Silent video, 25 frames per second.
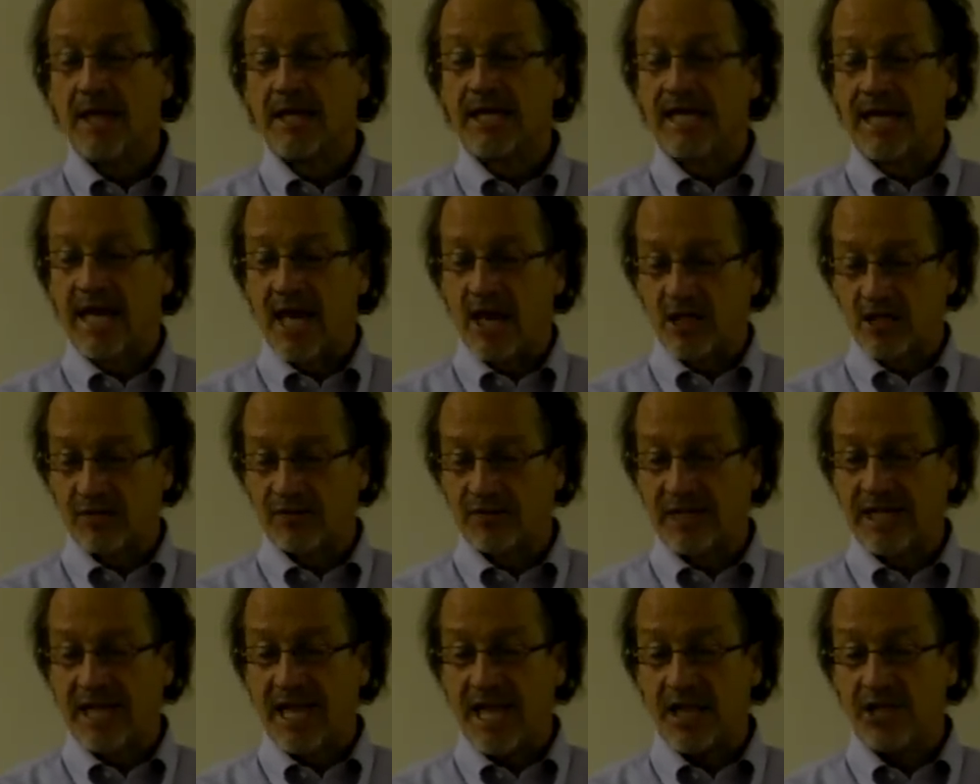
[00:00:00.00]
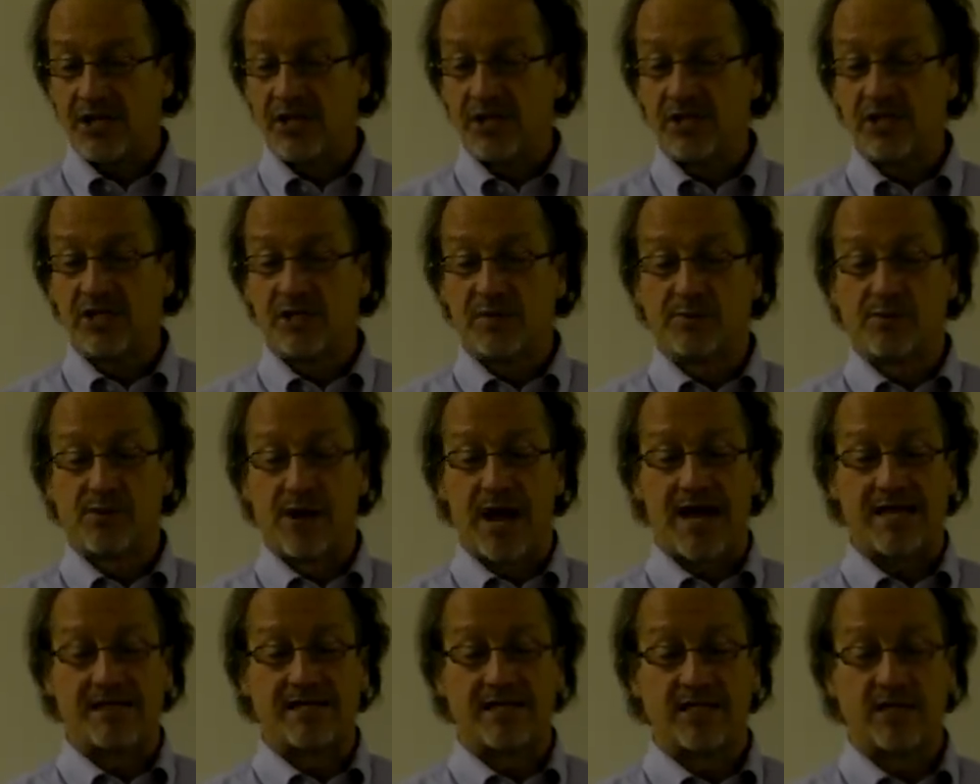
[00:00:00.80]
Calcification is the
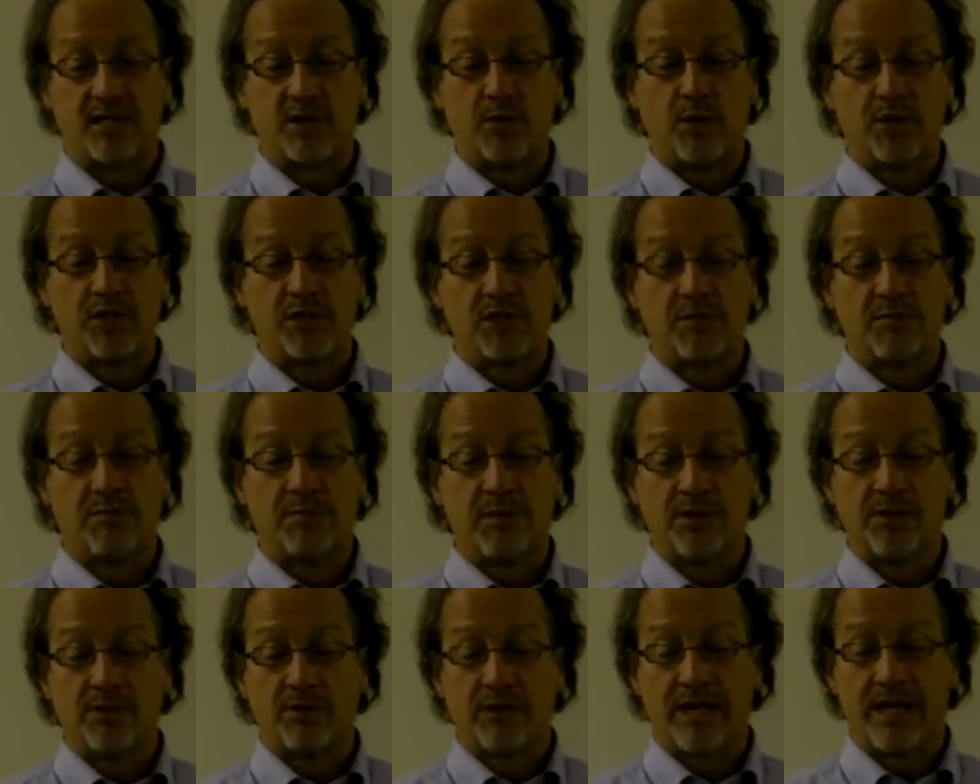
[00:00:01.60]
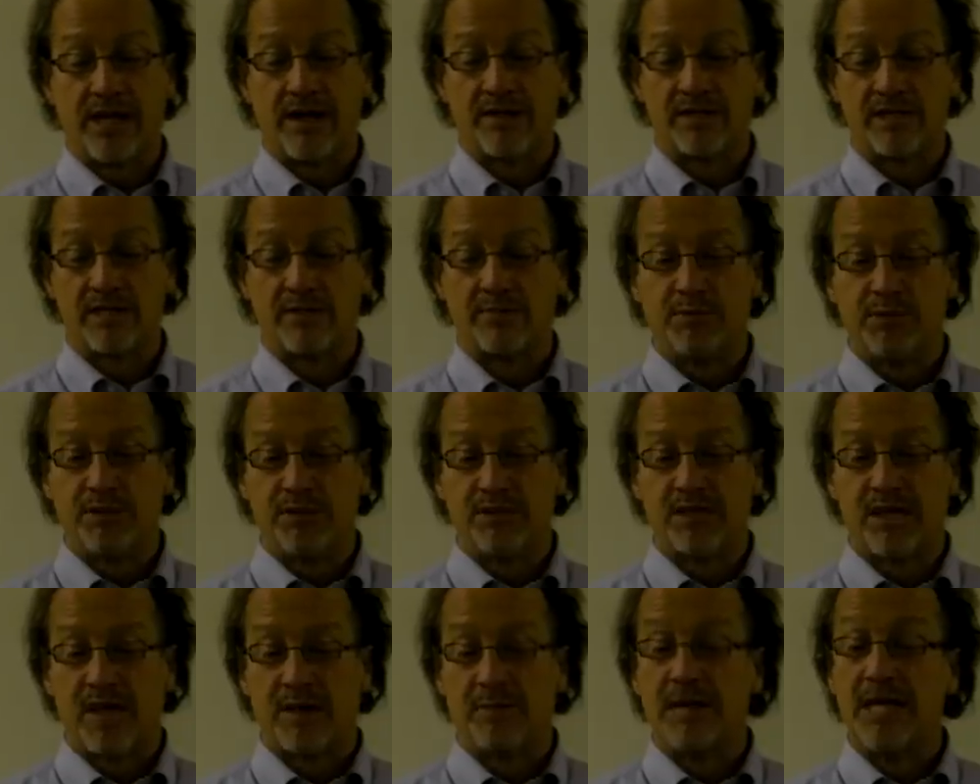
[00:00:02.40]
process in which the mineral calcium
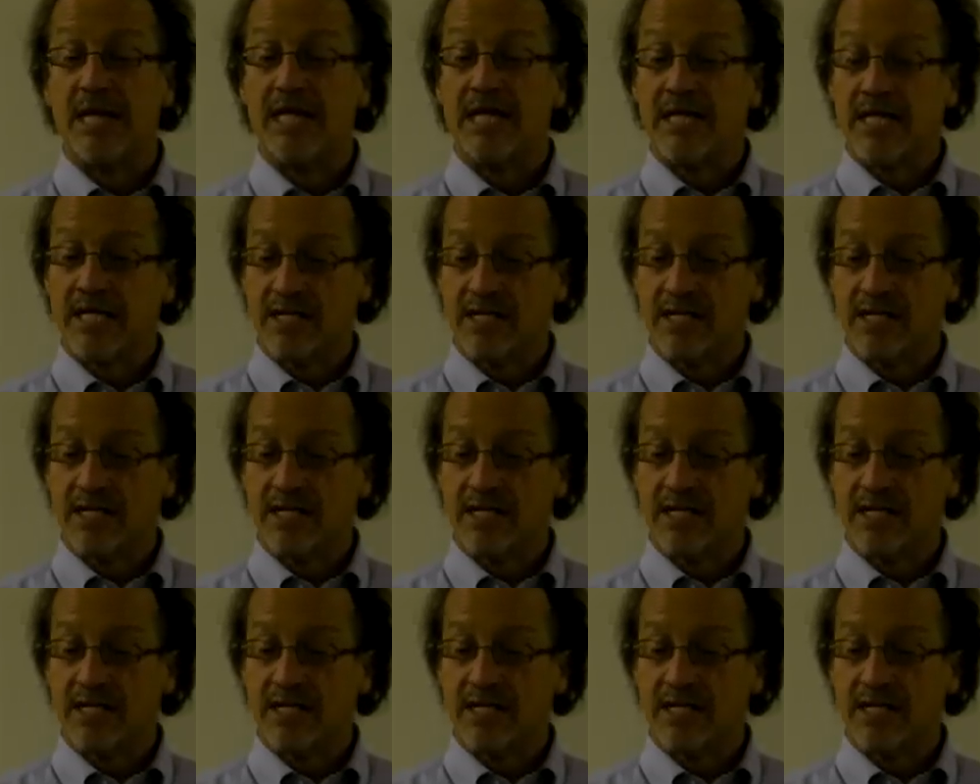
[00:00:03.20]
builds up